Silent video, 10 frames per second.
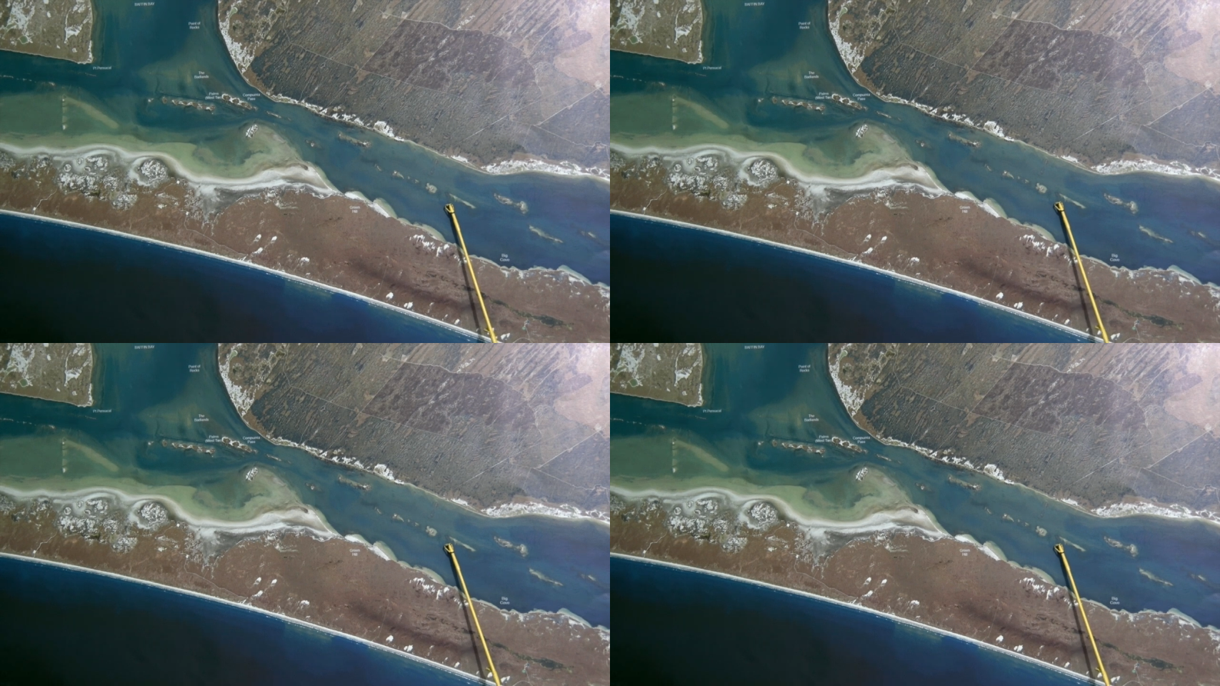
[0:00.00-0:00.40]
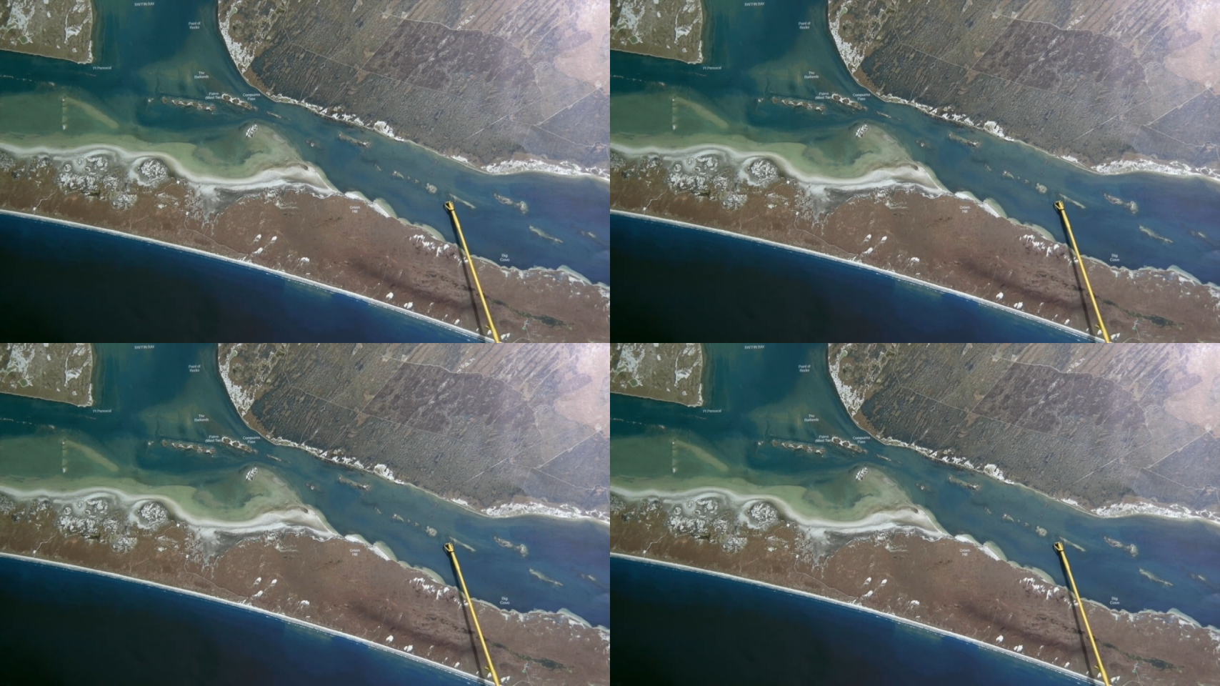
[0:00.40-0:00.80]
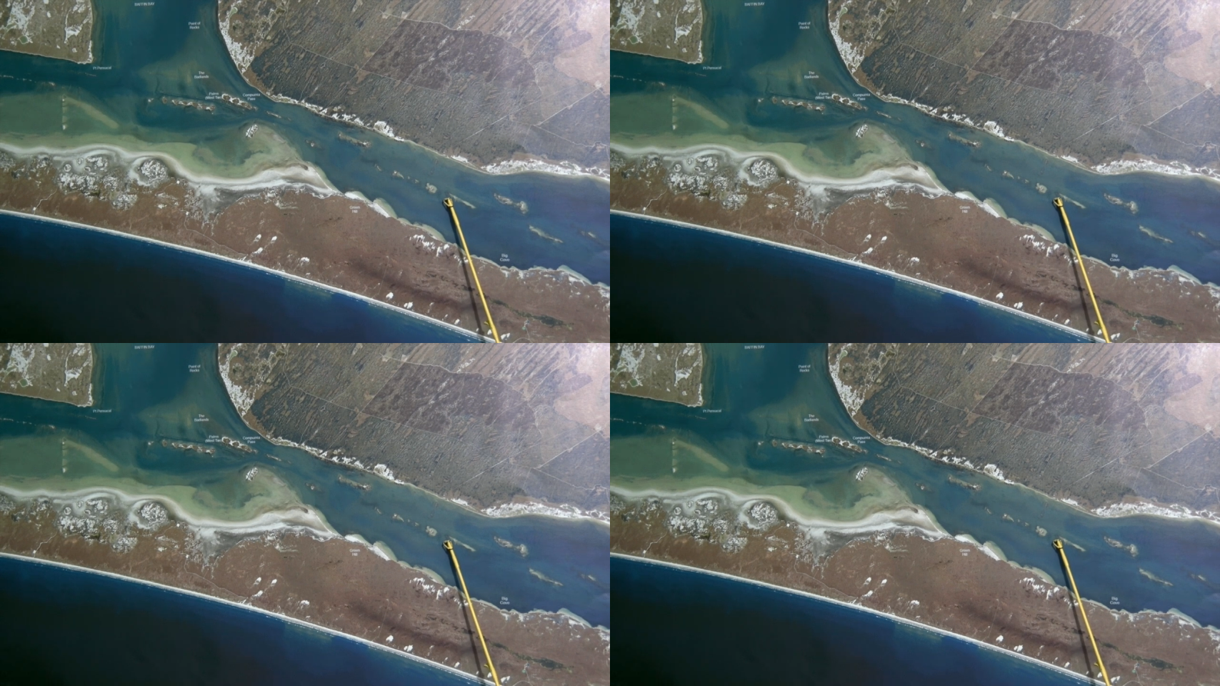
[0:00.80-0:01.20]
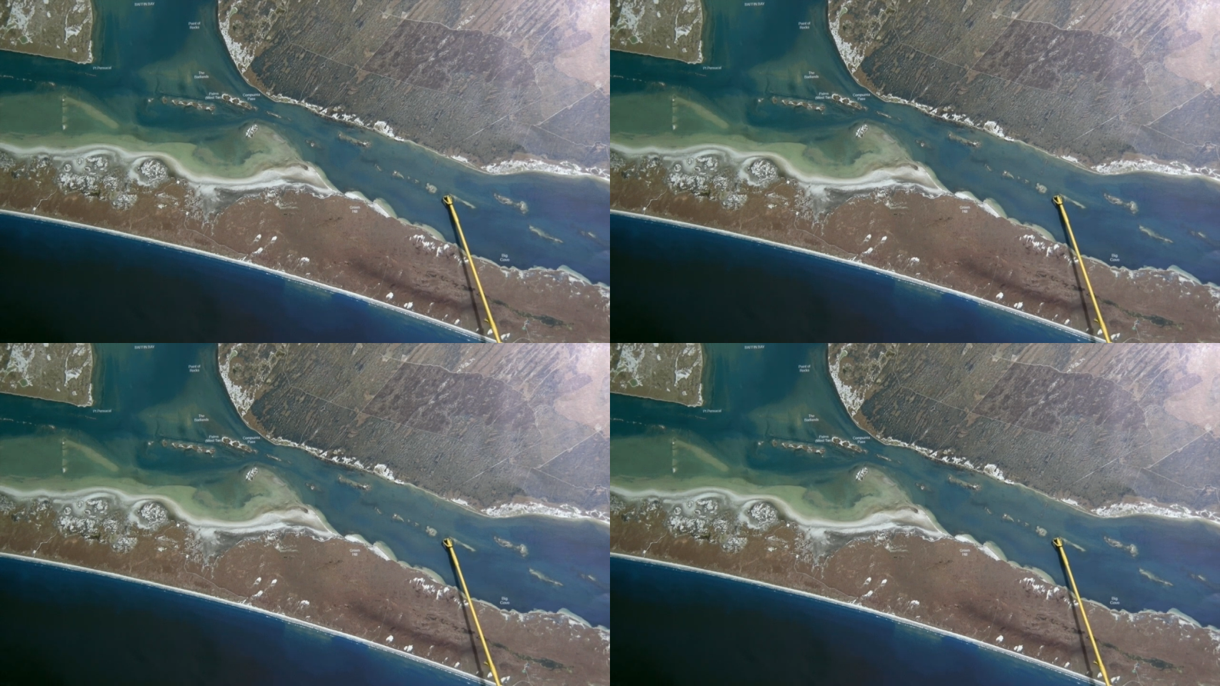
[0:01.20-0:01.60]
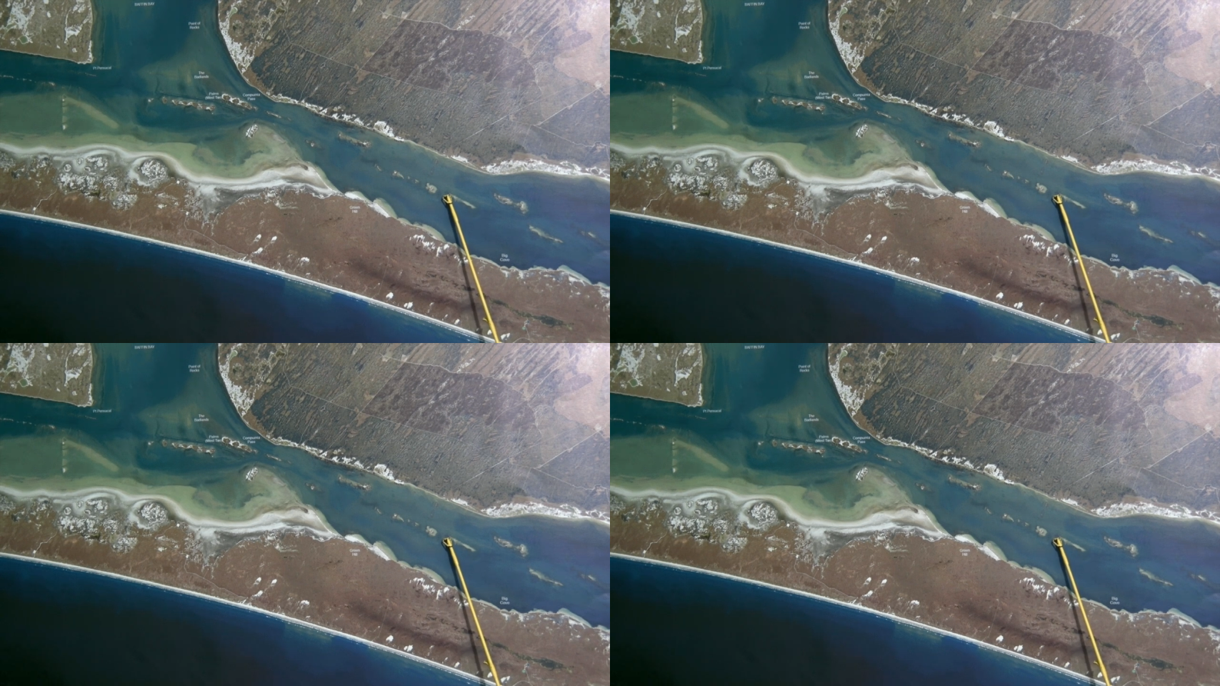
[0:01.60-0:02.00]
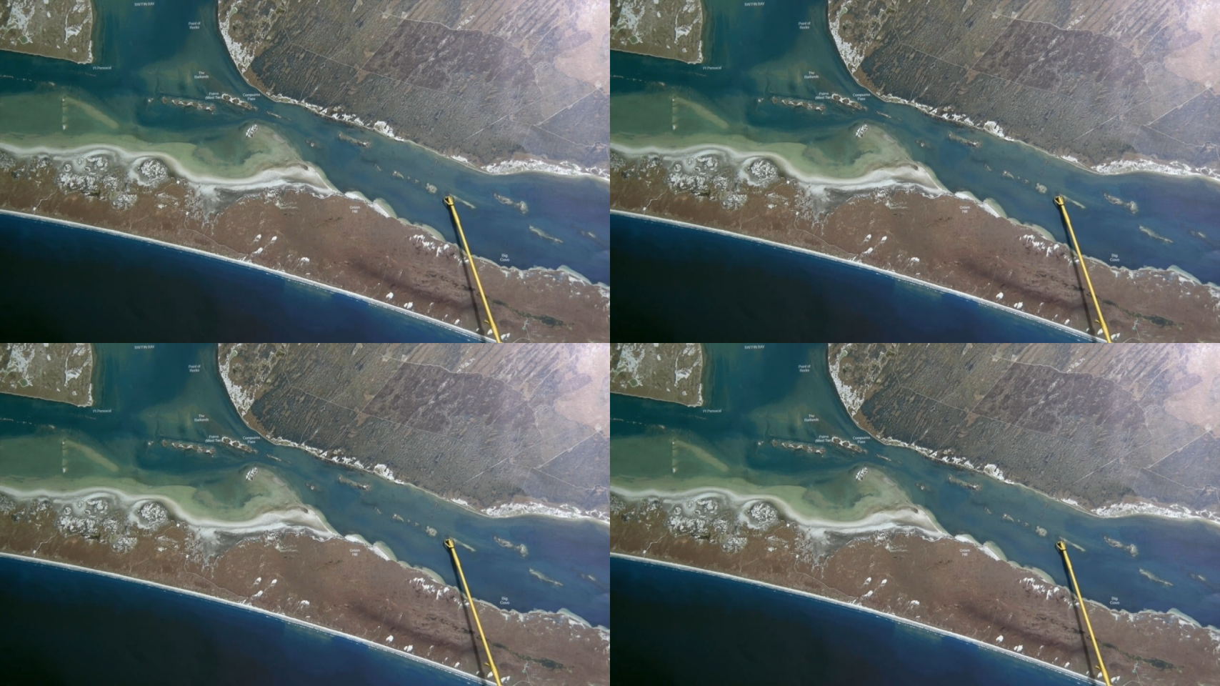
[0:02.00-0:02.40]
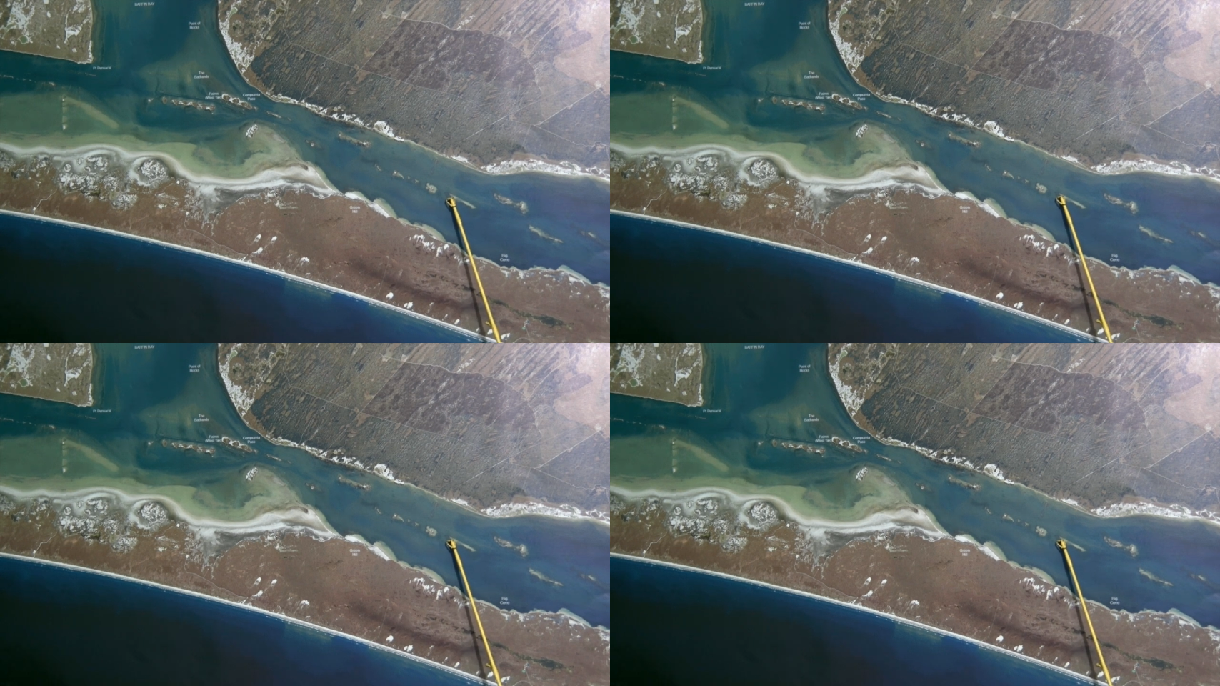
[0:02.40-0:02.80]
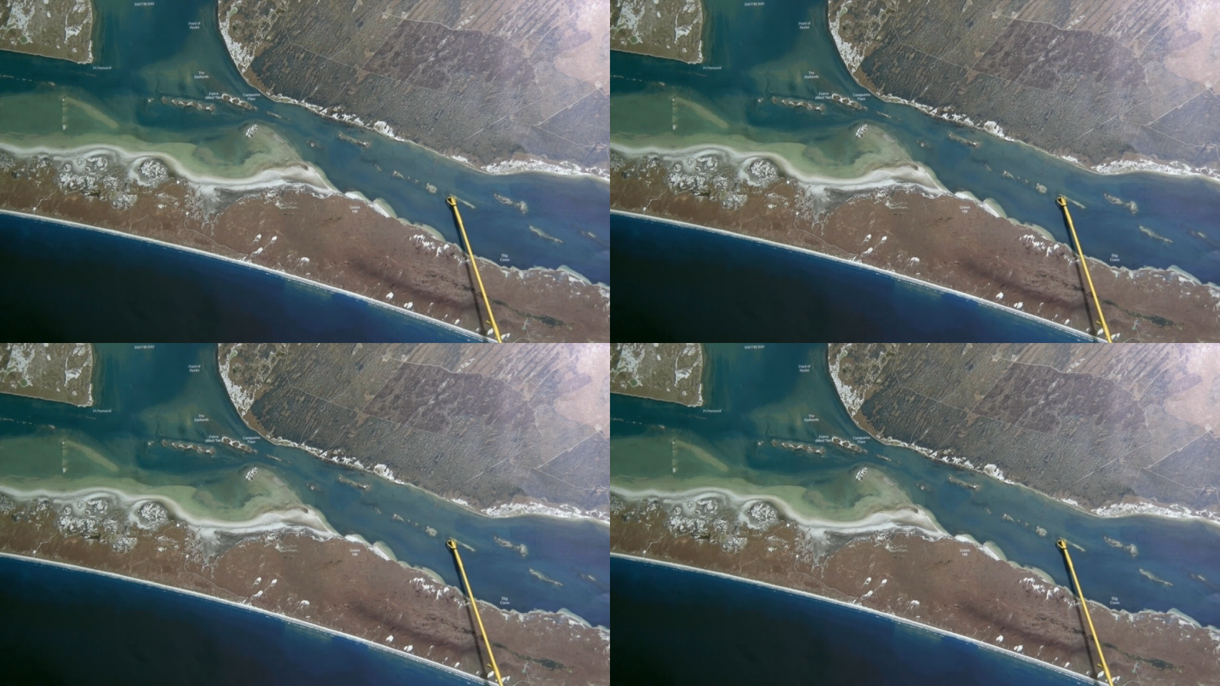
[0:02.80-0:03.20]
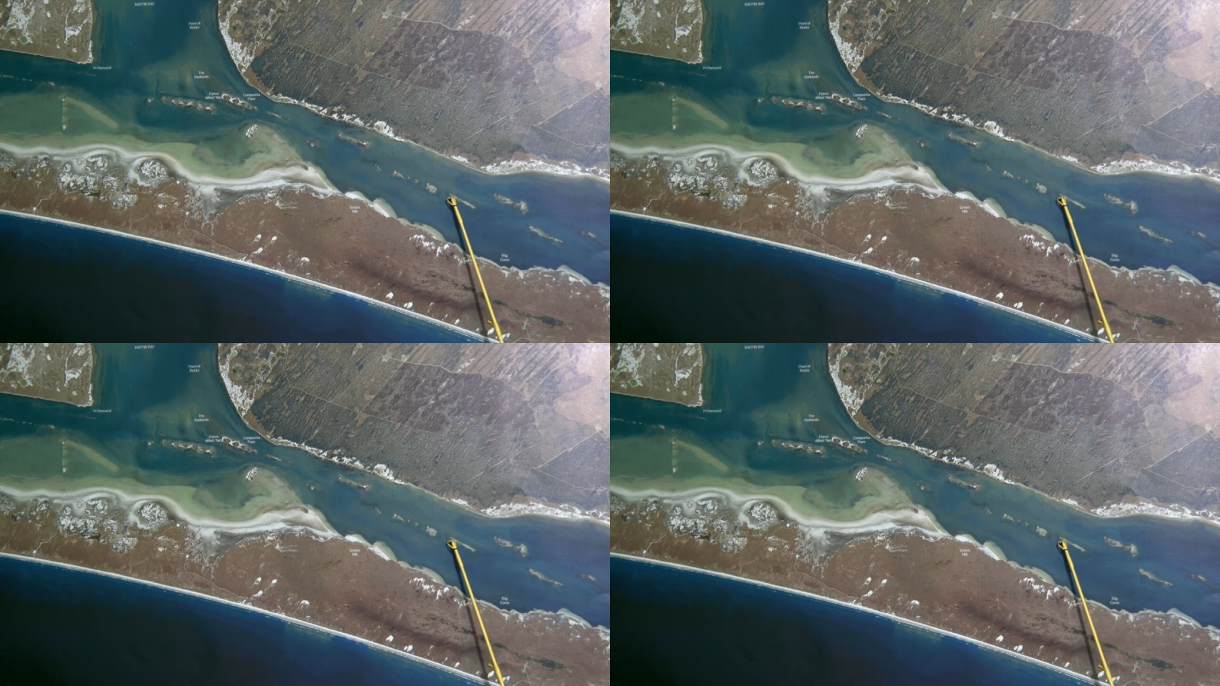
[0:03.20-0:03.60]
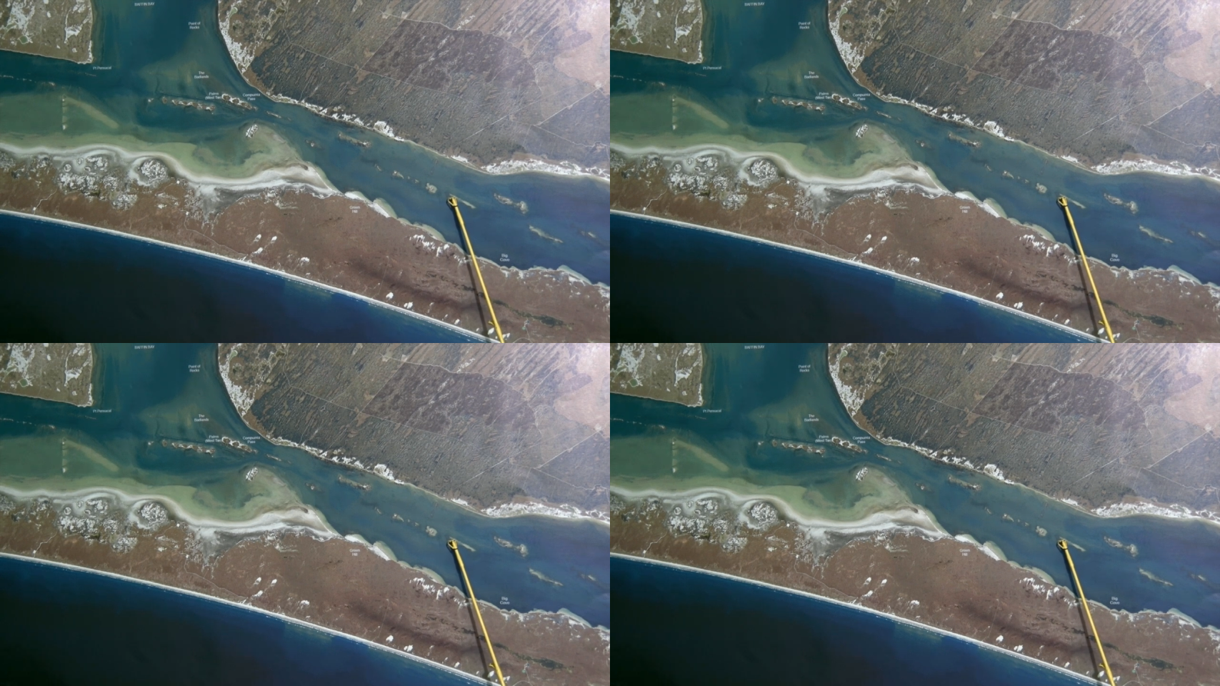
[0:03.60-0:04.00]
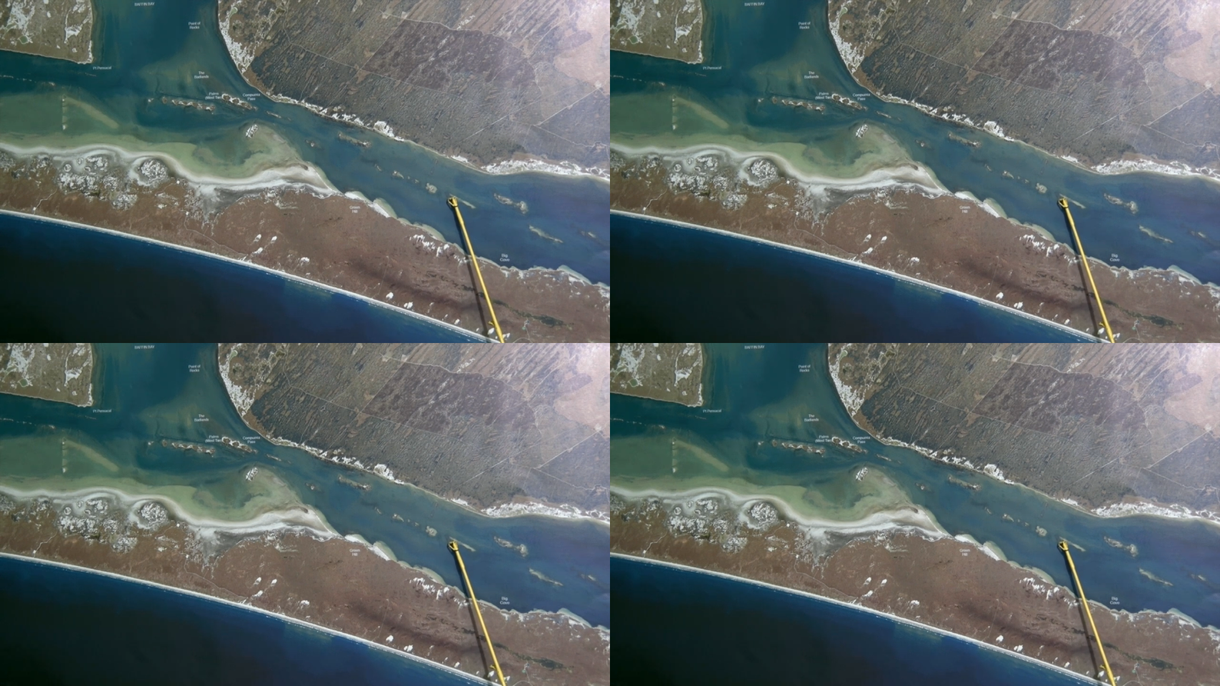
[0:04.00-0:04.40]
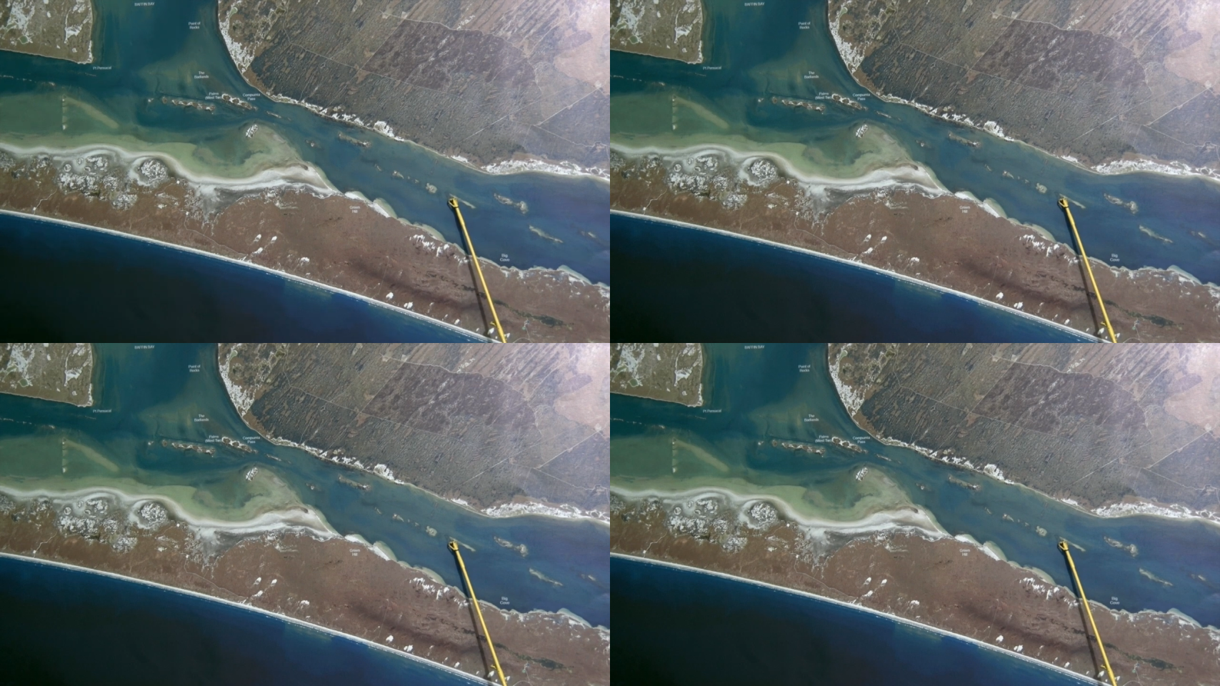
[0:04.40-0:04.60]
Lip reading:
Nobody's mouth can be seen.